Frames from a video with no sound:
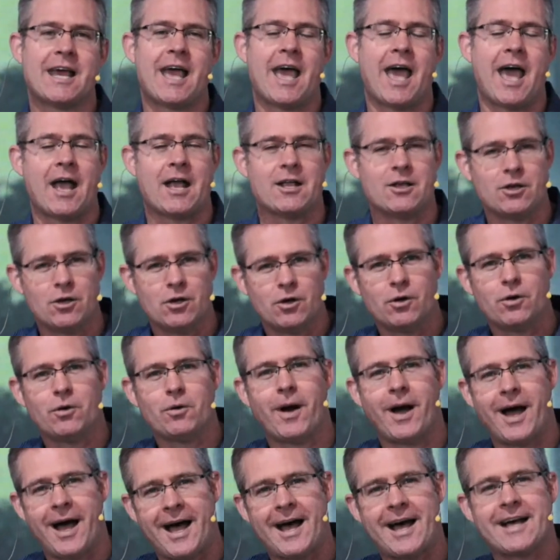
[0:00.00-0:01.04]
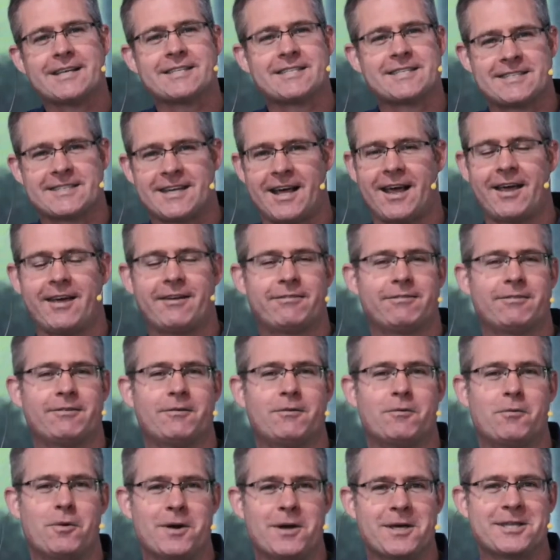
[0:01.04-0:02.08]
and you are safe
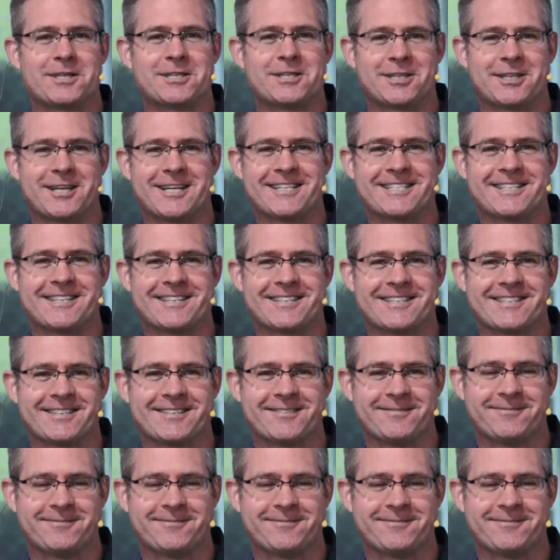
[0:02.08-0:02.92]
with Jesus.